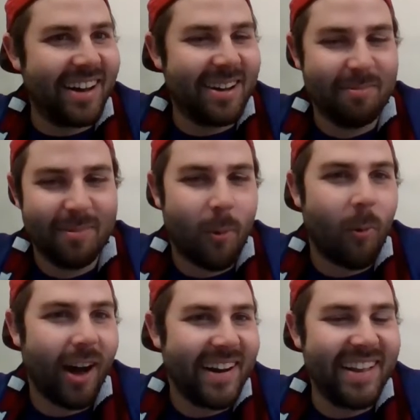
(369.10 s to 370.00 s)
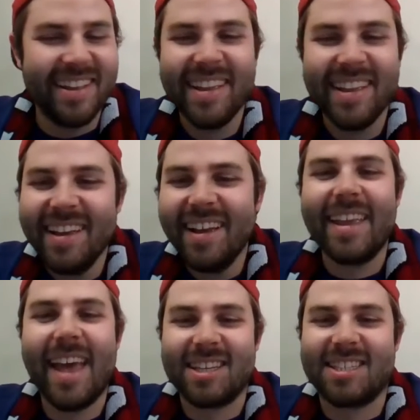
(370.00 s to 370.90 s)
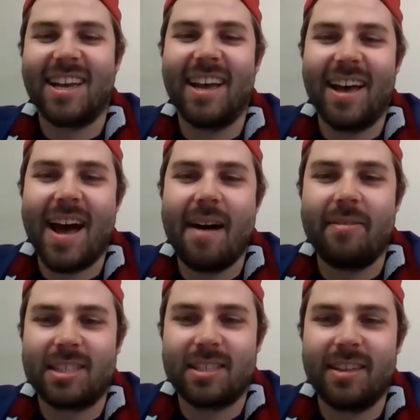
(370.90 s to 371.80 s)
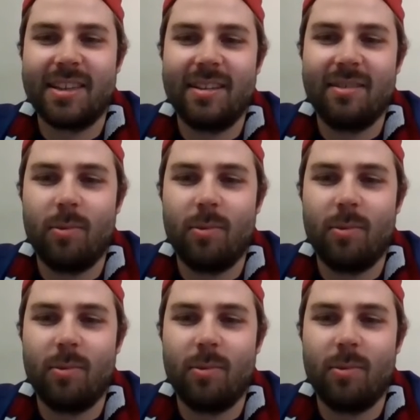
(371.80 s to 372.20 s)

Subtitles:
what? Yes, obviously.